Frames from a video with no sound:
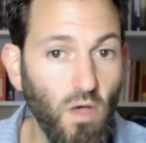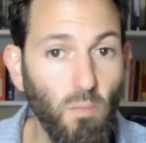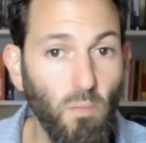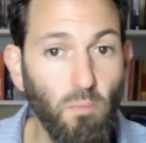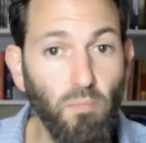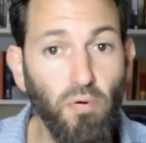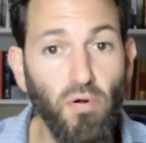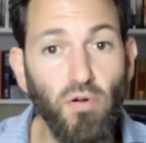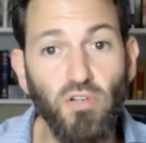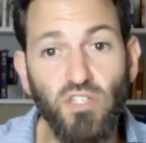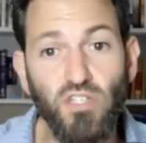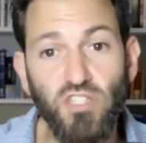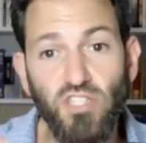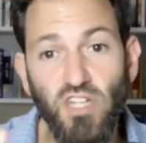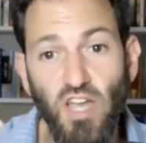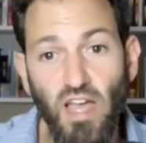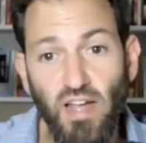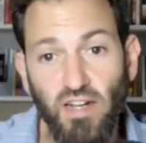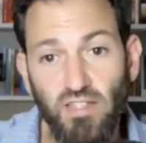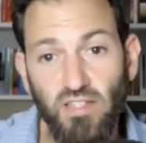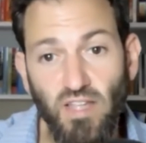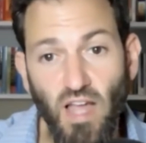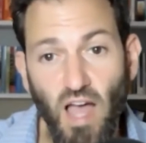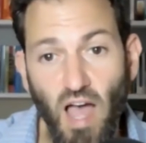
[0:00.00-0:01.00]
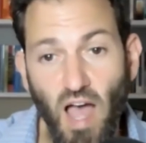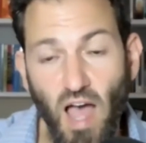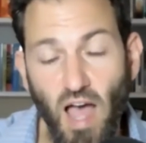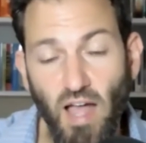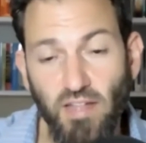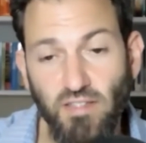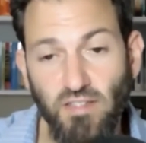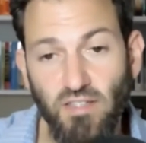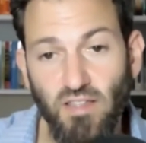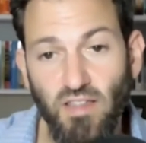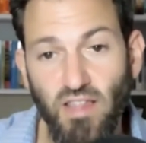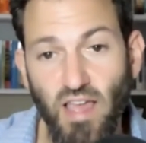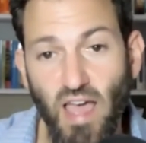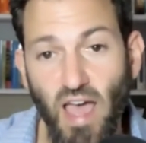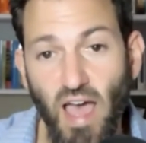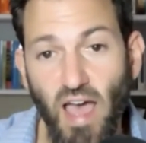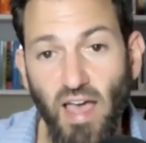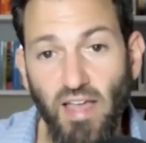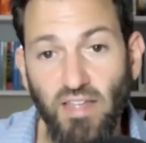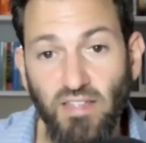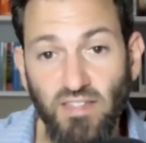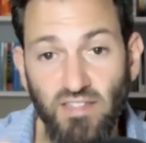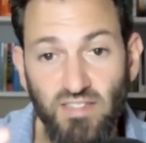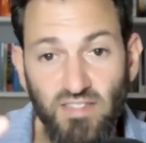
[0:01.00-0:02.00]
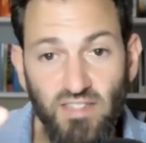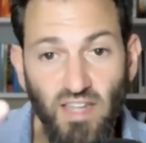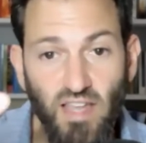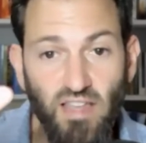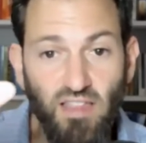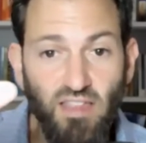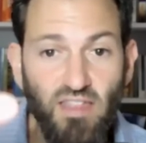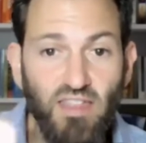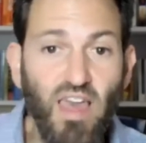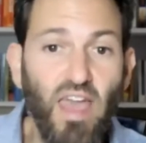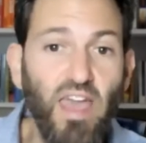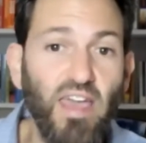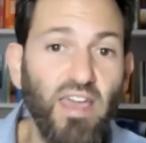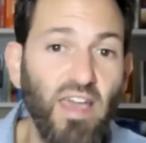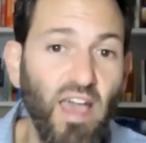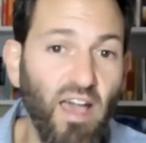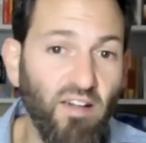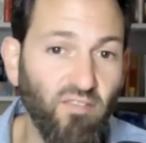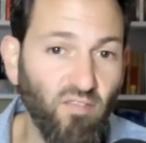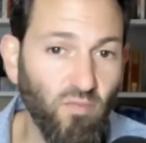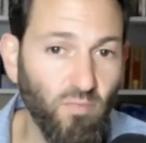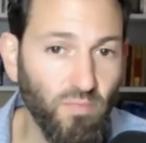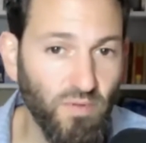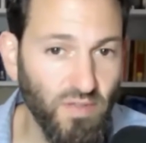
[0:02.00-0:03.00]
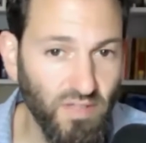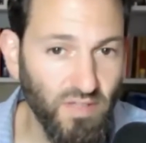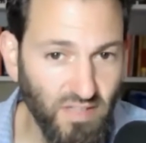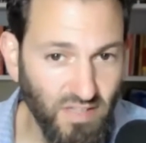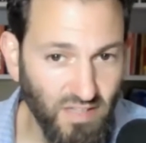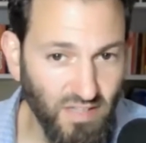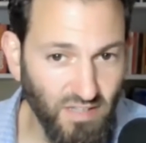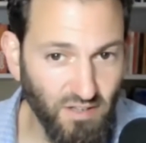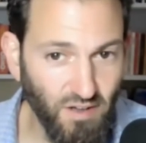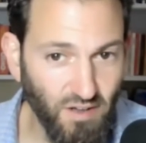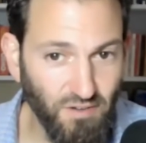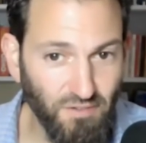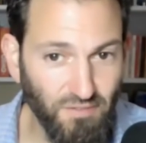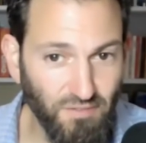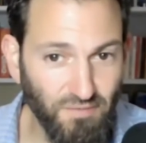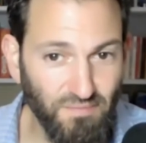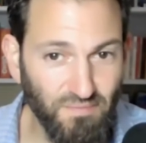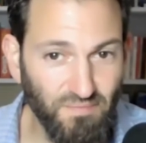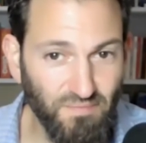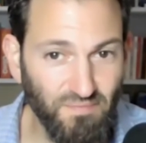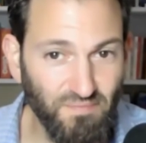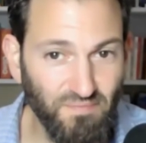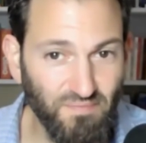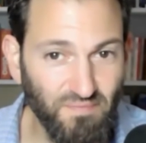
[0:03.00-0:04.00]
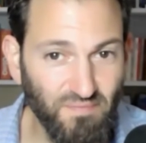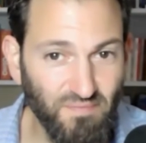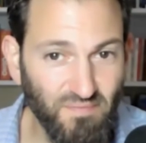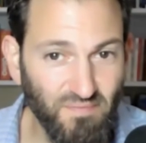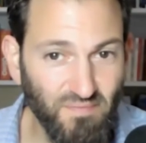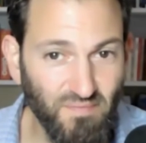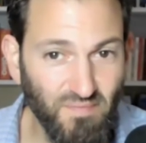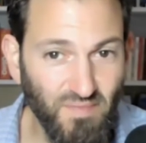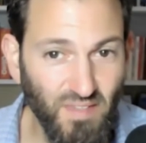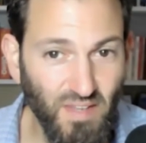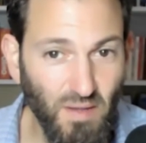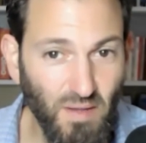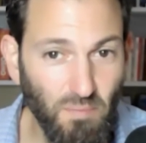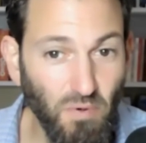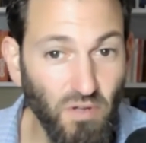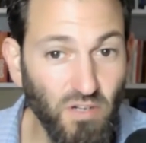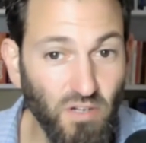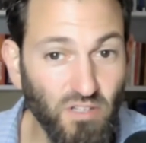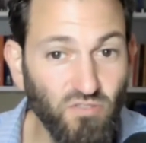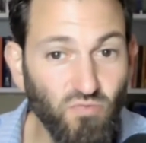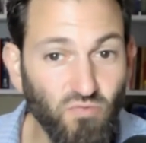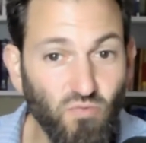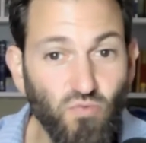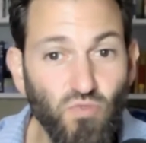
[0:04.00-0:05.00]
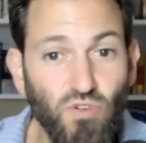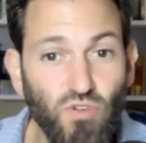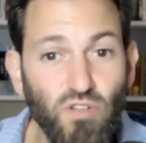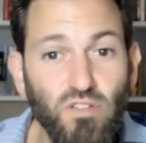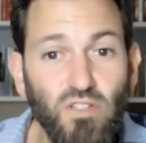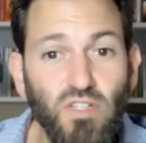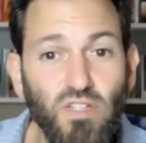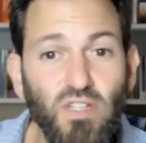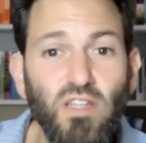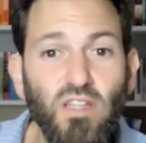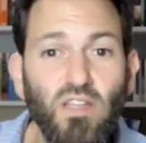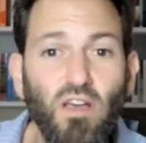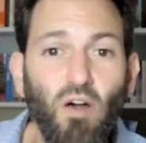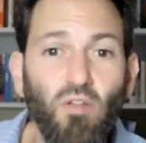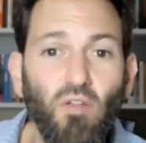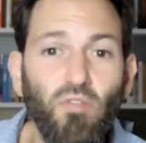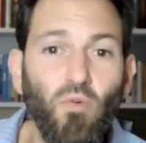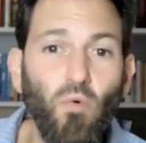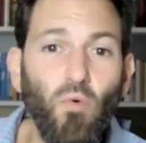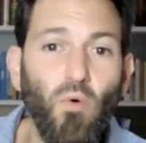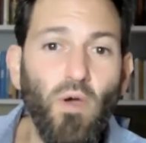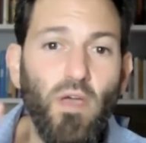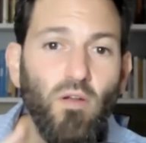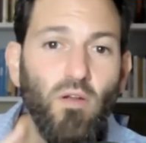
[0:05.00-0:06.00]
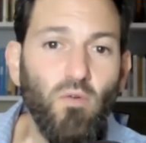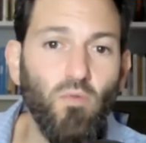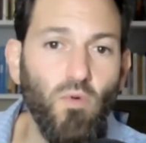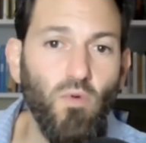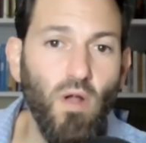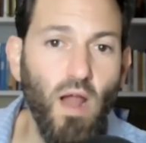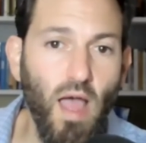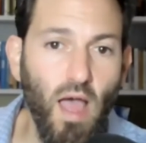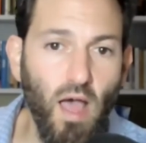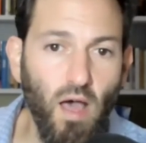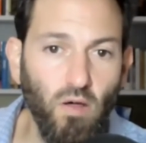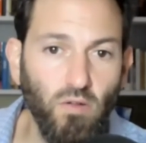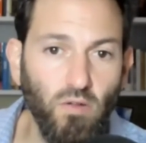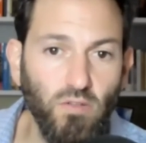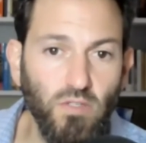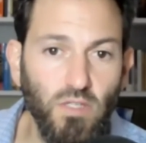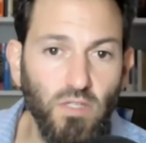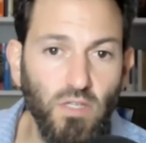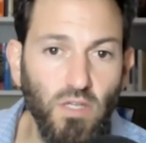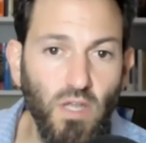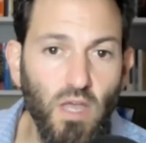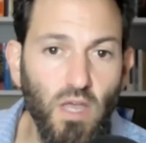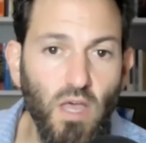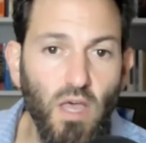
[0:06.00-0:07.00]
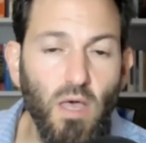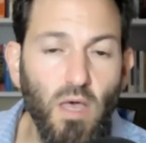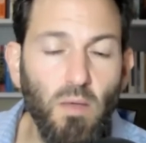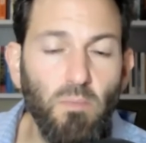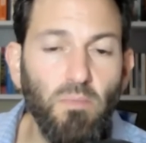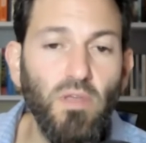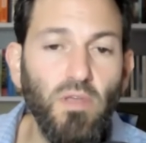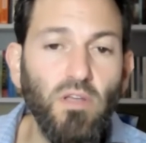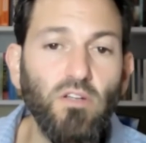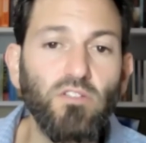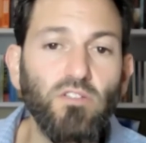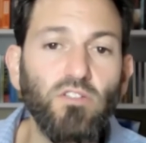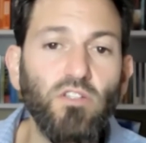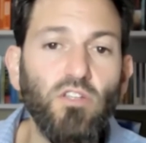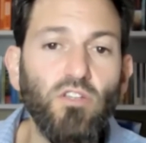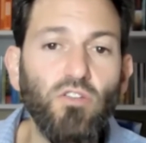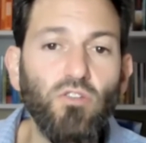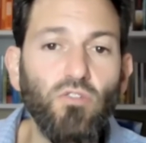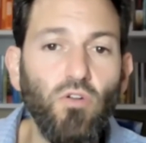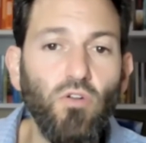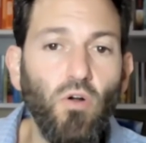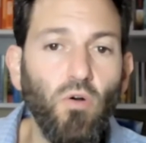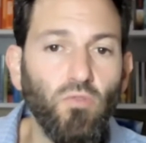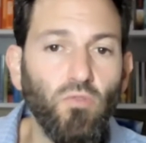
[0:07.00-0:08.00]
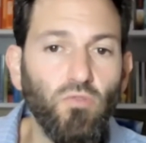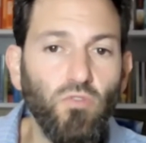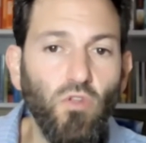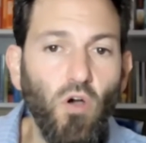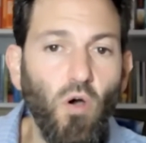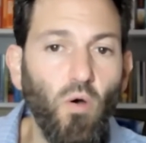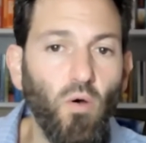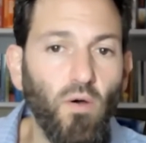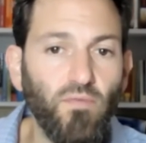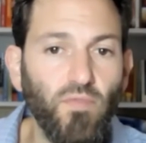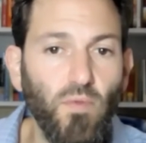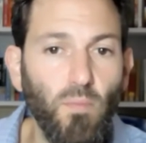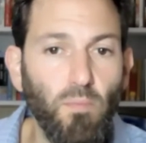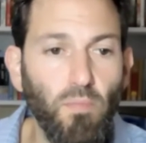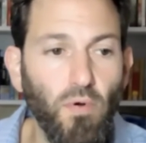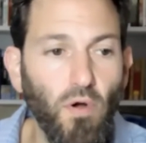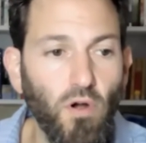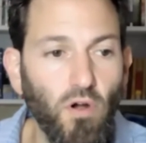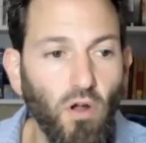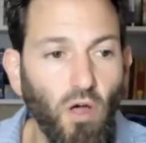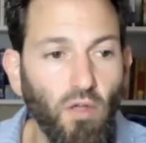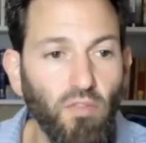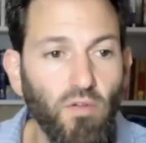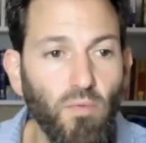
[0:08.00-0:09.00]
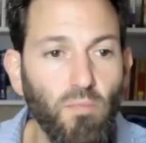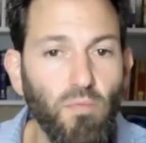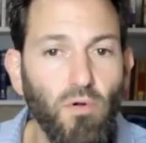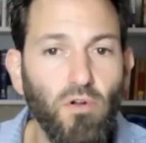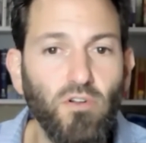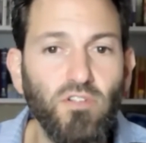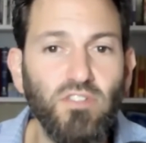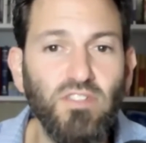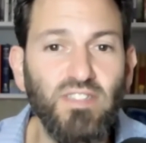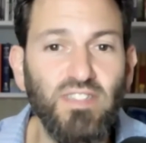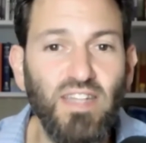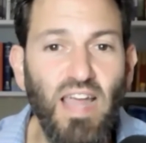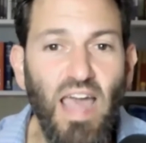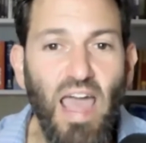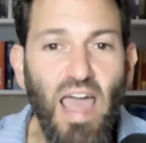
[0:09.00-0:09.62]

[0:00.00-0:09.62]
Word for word: project onto that and say they have a big ego. Right. But it's really the other way around, because you don't know if the other person's